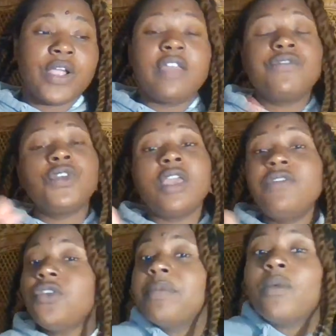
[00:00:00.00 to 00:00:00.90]
if
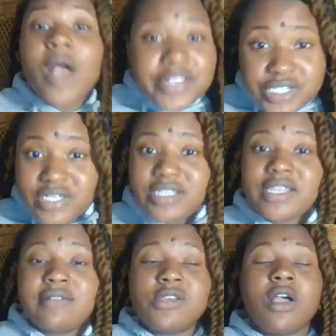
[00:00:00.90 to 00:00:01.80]
you've been watching this,
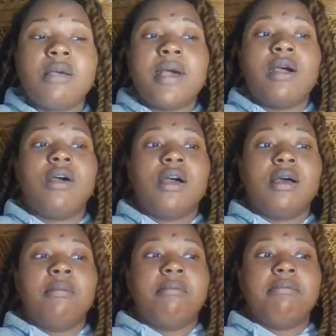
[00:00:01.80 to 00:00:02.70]
I talk about